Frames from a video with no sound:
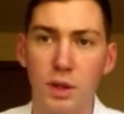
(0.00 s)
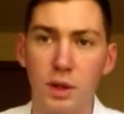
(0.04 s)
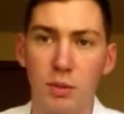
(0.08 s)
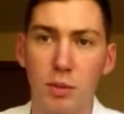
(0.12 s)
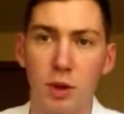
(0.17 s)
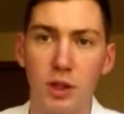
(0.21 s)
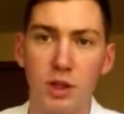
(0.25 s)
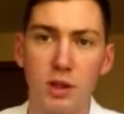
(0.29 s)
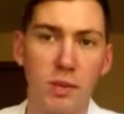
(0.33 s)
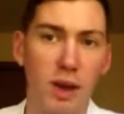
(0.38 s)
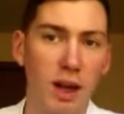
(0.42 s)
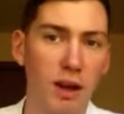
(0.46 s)

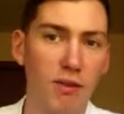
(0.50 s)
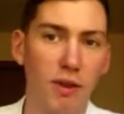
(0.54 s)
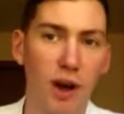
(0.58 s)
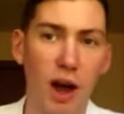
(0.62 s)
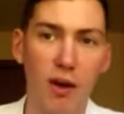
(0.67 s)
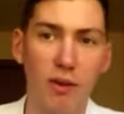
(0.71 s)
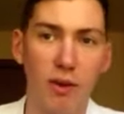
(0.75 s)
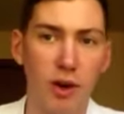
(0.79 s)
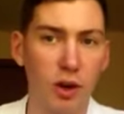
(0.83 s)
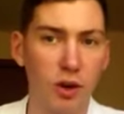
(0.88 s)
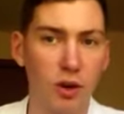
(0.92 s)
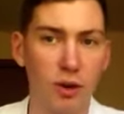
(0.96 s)
supposed to make
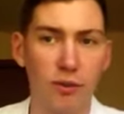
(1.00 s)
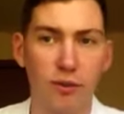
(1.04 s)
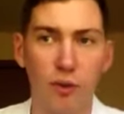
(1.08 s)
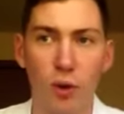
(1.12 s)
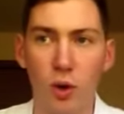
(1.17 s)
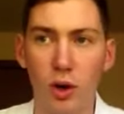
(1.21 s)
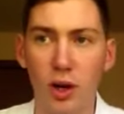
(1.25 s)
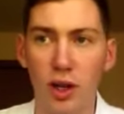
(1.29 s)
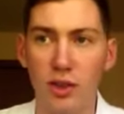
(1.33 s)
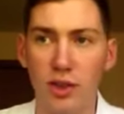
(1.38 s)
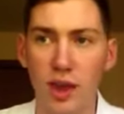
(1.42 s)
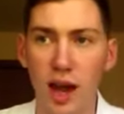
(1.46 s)

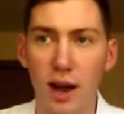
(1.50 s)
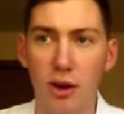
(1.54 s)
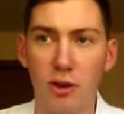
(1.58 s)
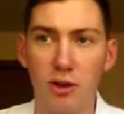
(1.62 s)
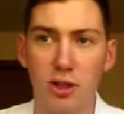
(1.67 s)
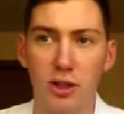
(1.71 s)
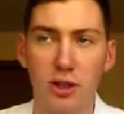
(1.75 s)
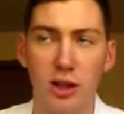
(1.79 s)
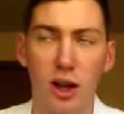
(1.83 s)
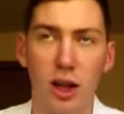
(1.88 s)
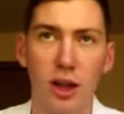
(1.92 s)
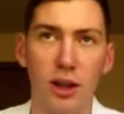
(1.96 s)

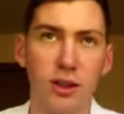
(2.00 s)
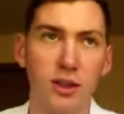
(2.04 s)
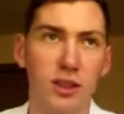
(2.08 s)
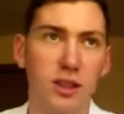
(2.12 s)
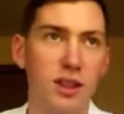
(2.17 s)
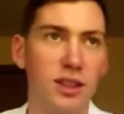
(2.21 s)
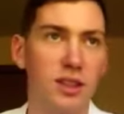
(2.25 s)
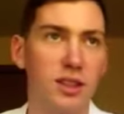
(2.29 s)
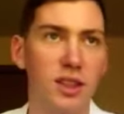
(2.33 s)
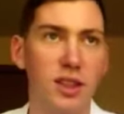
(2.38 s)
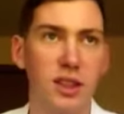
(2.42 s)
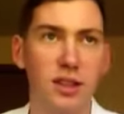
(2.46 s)
$540,000
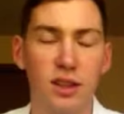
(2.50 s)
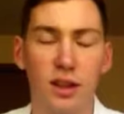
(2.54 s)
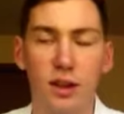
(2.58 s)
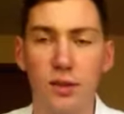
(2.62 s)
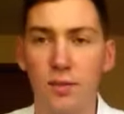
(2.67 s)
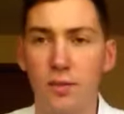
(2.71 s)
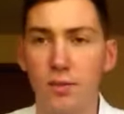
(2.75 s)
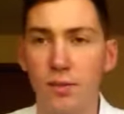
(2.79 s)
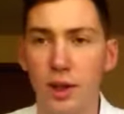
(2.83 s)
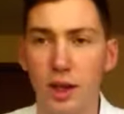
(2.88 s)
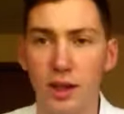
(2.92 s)
this season.